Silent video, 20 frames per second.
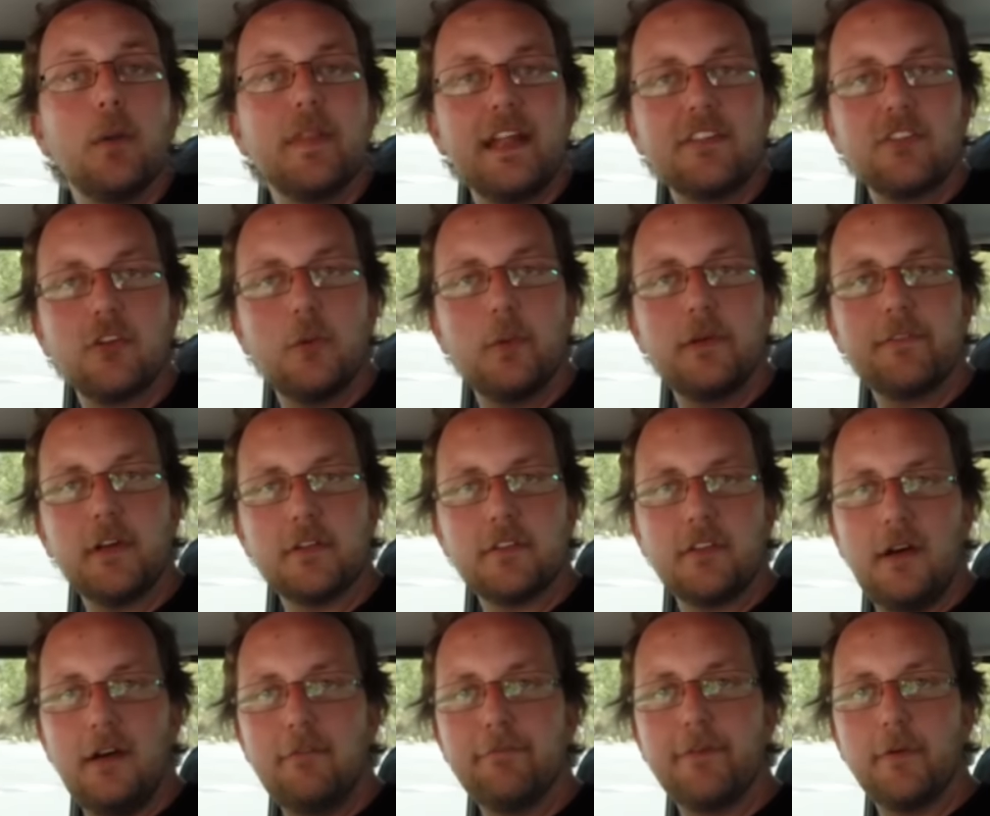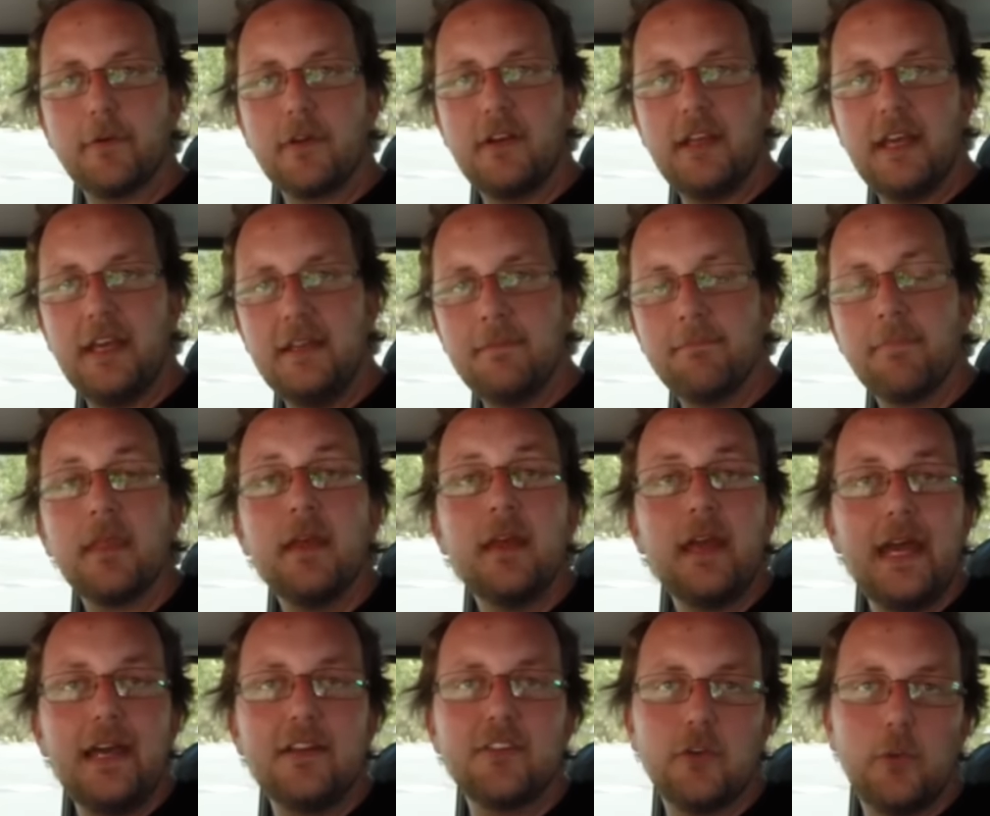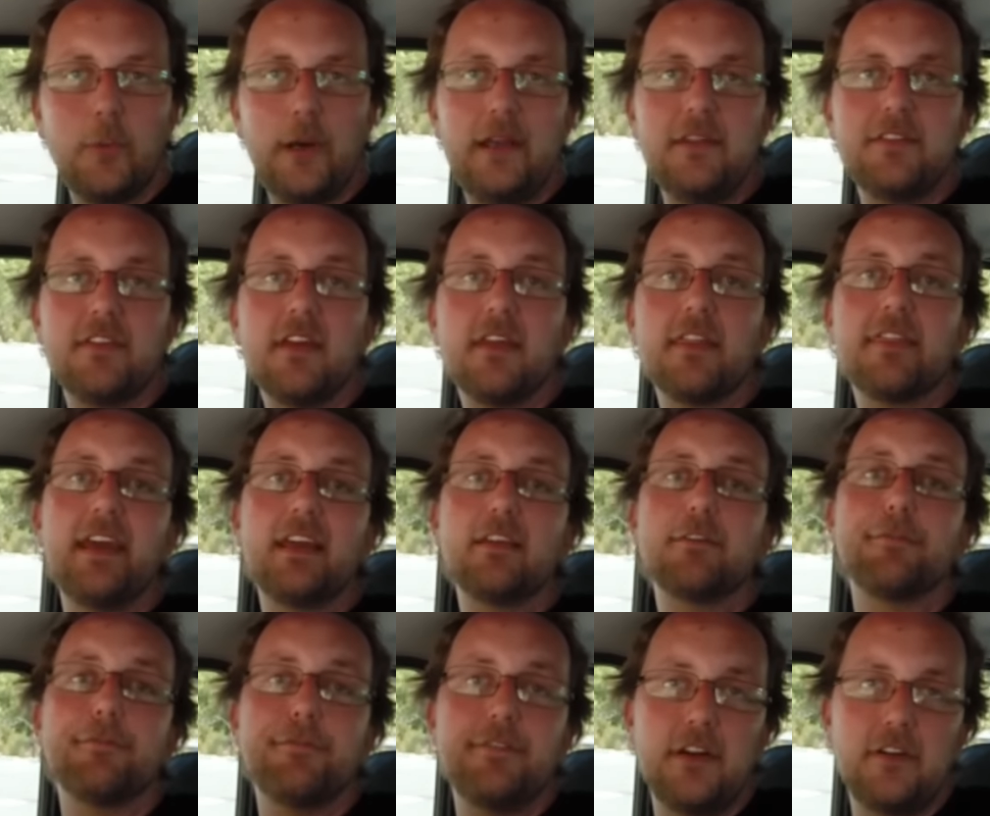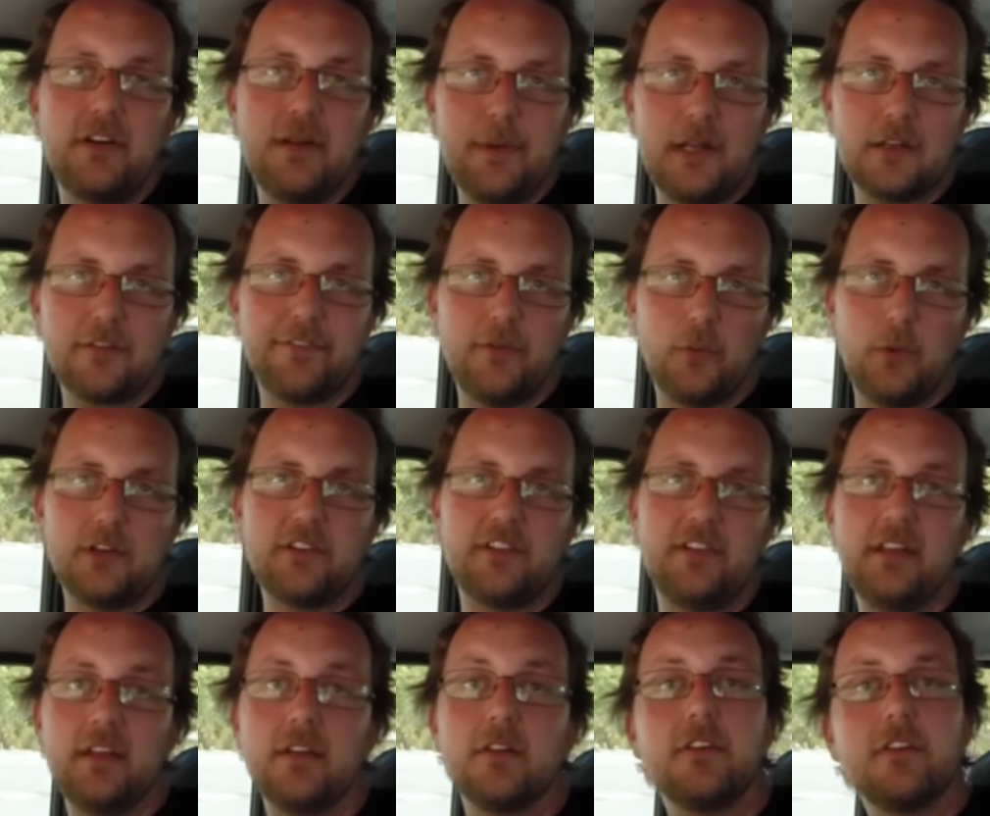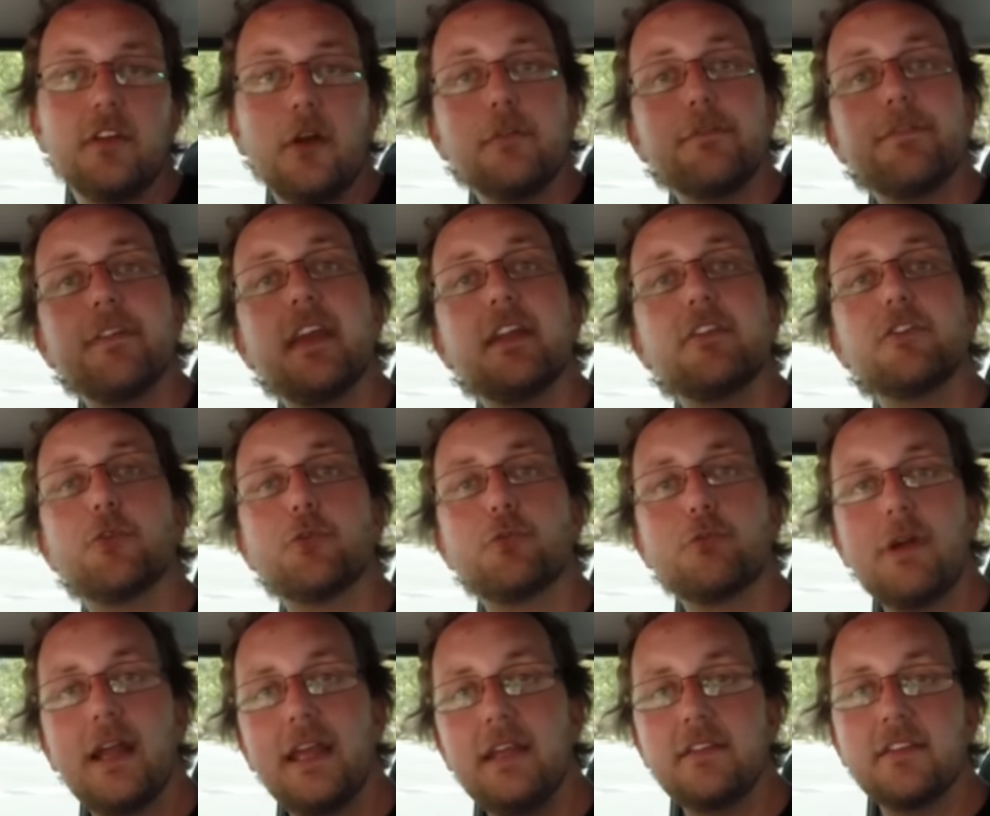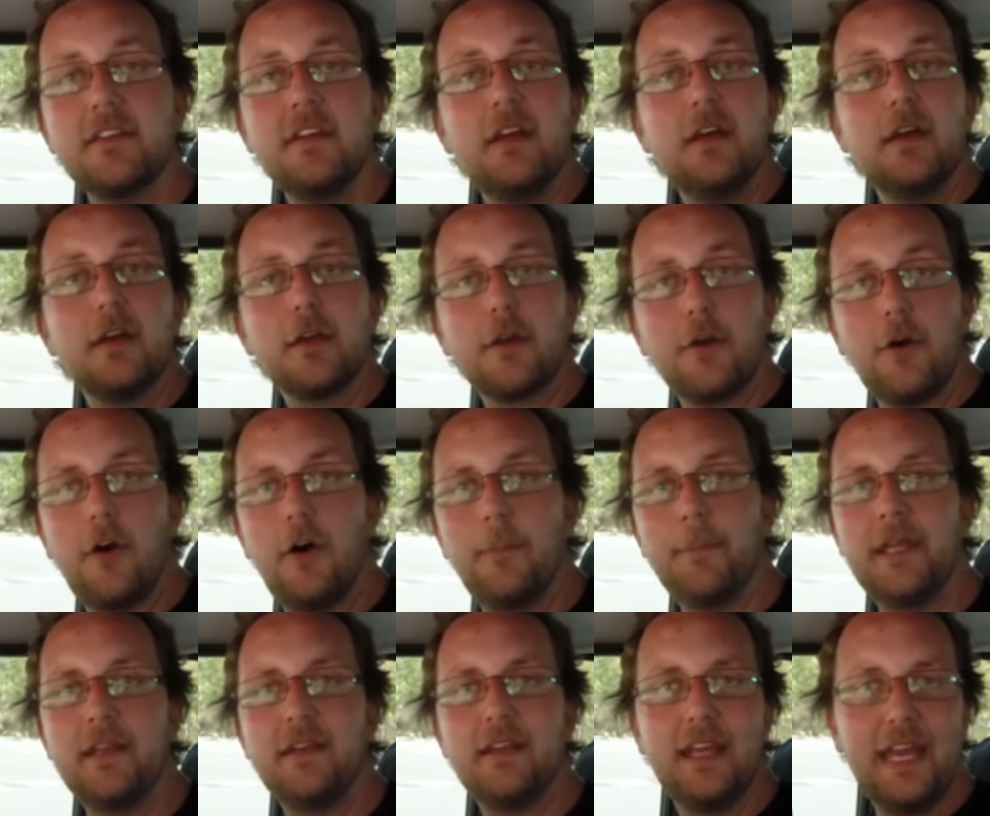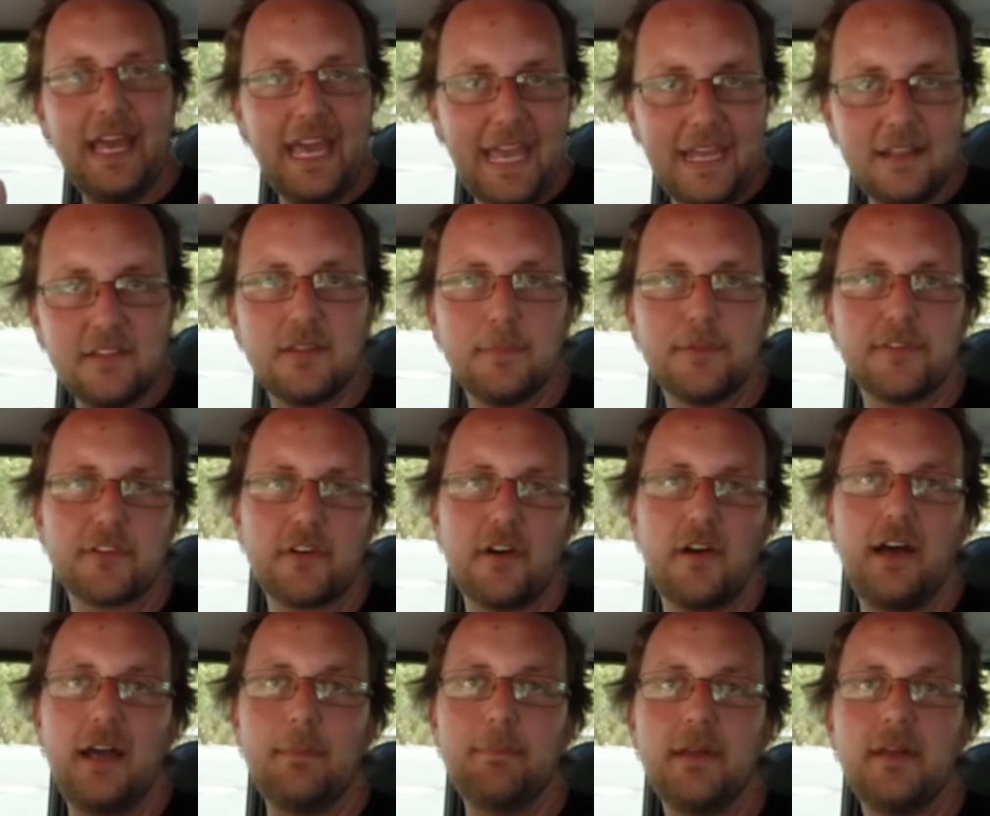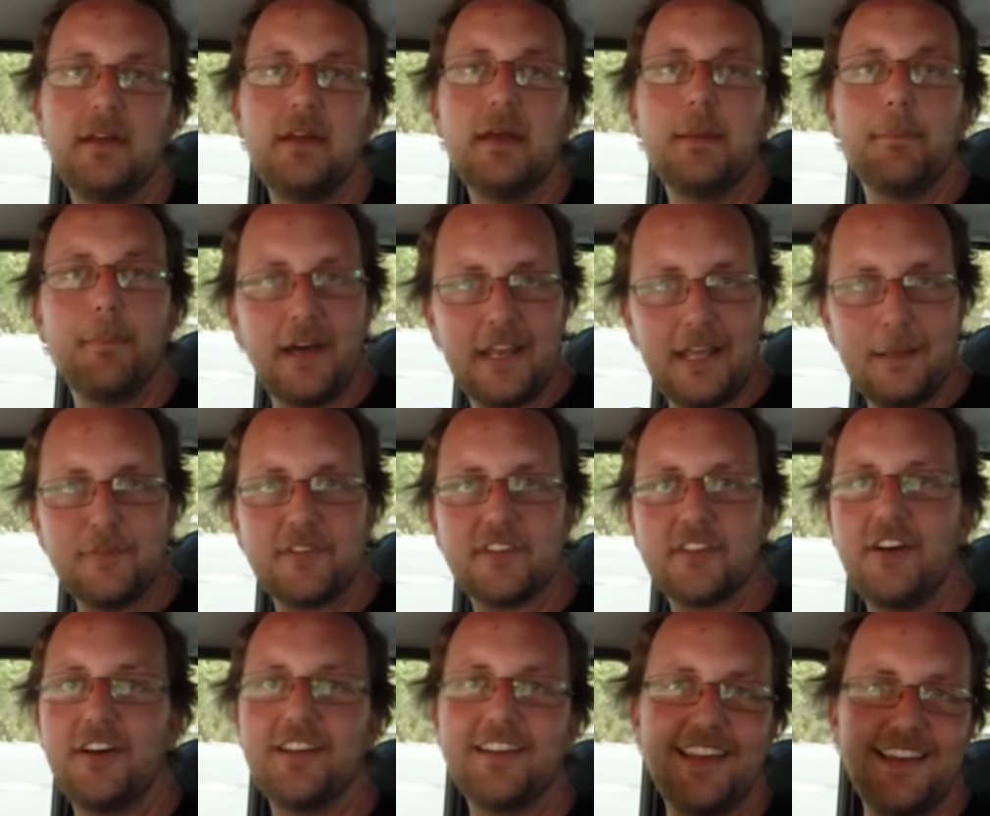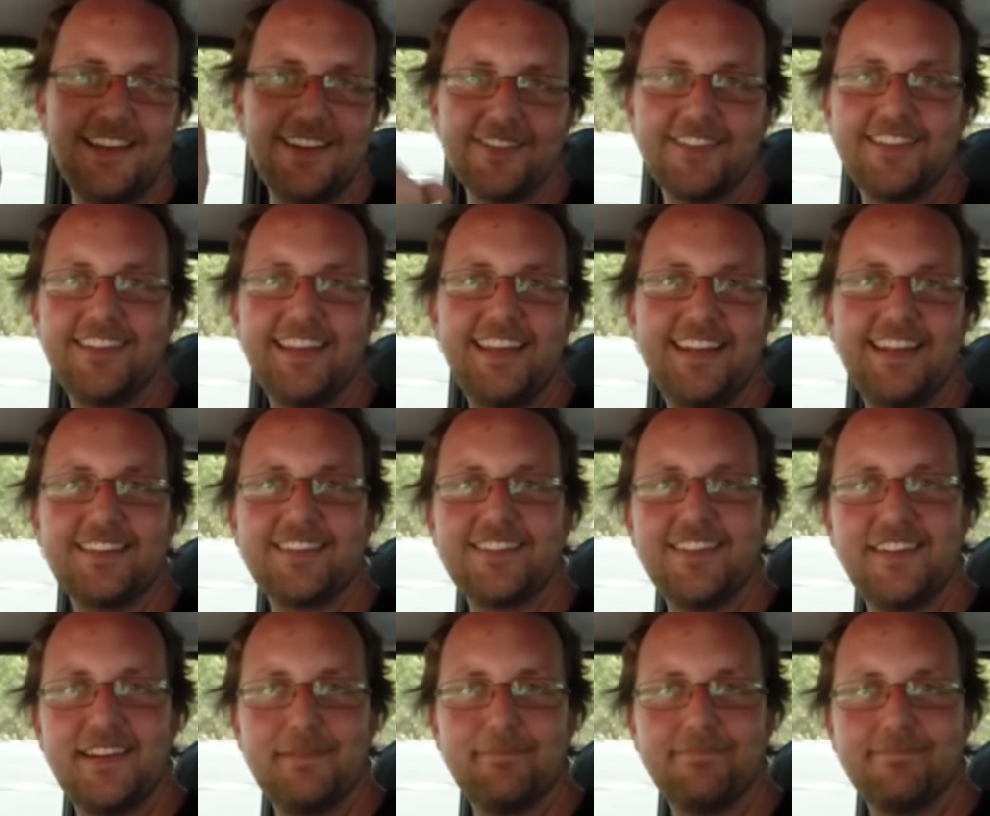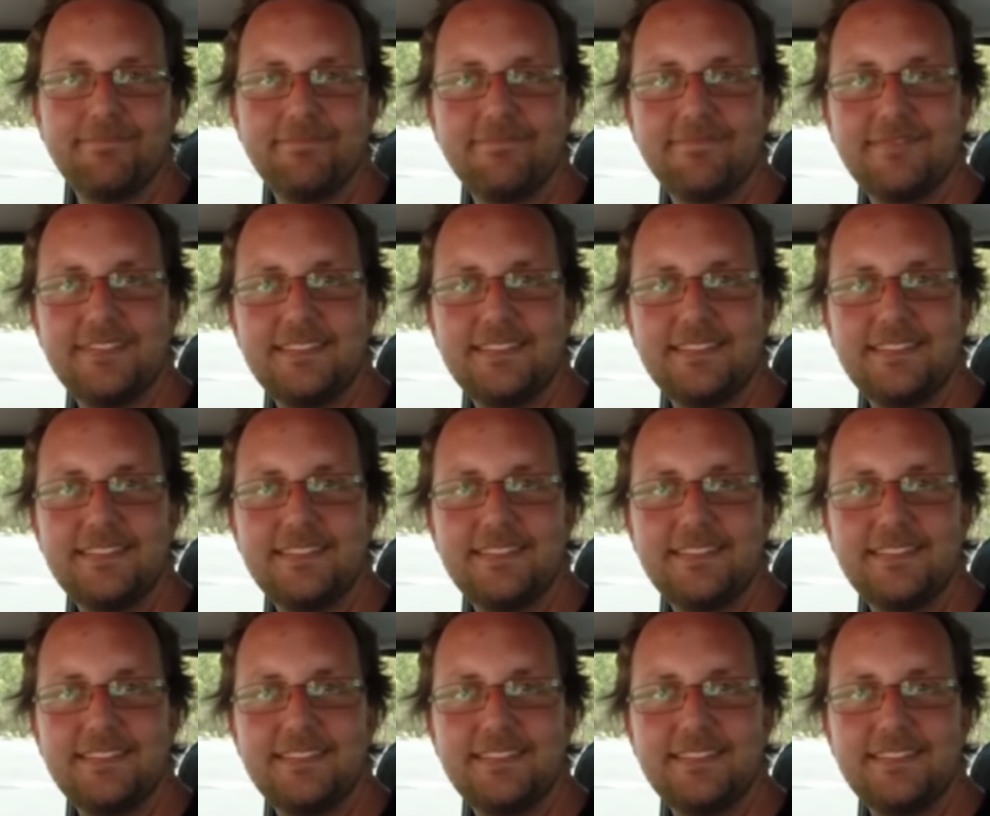Well, that's all we've got time for today. As always, thanks very much for watching. Don't forget to rate, comment, and subscribe. My name's Scott, and I'll see you next time.